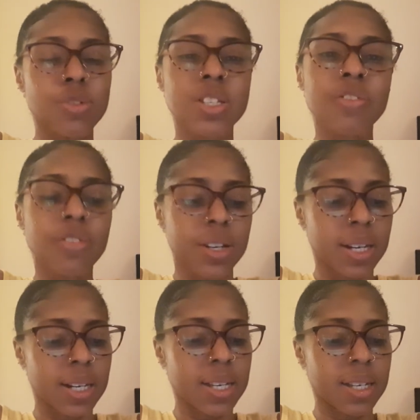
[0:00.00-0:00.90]

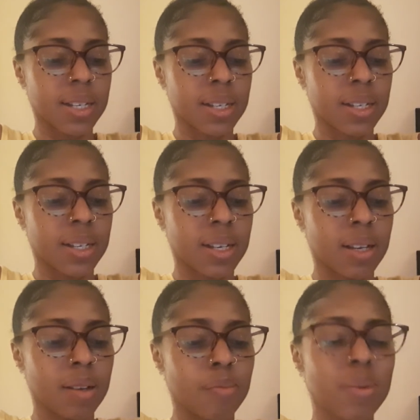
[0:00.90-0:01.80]
differently
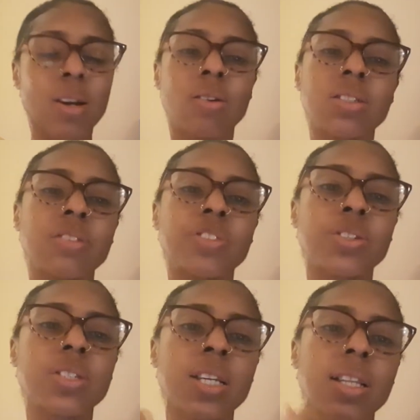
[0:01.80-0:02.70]
because of your
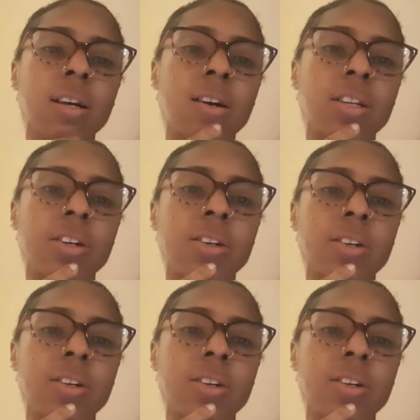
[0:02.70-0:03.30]
skin color.